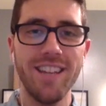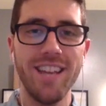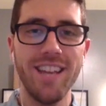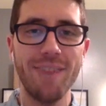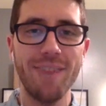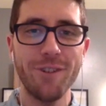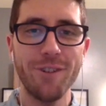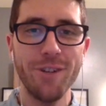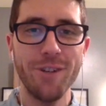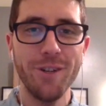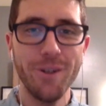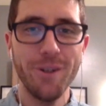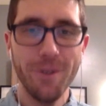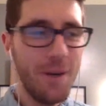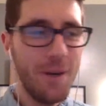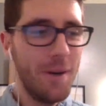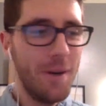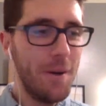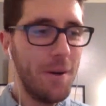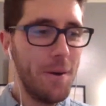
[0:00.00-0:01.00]
the afternoon,
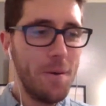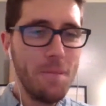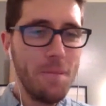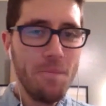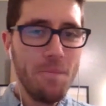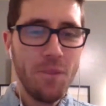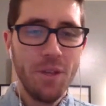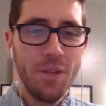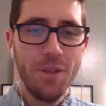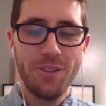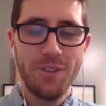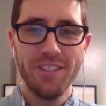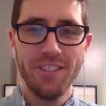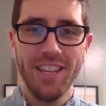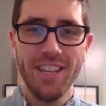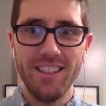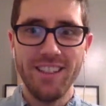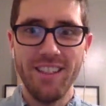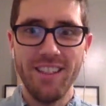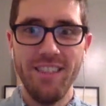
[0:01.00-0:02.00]
it's just
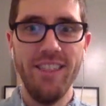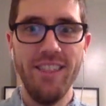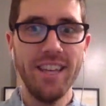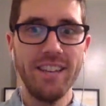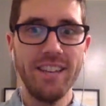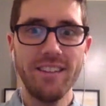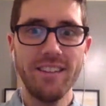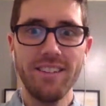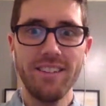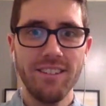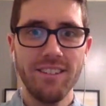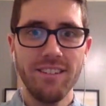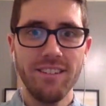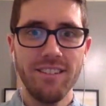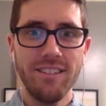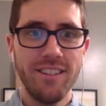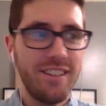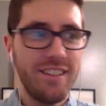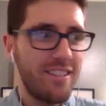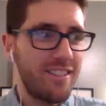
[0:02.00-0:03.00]
like, this,
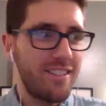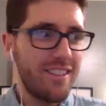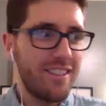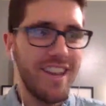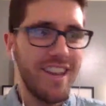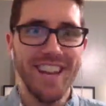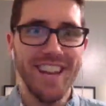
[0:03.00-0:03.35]
this is it.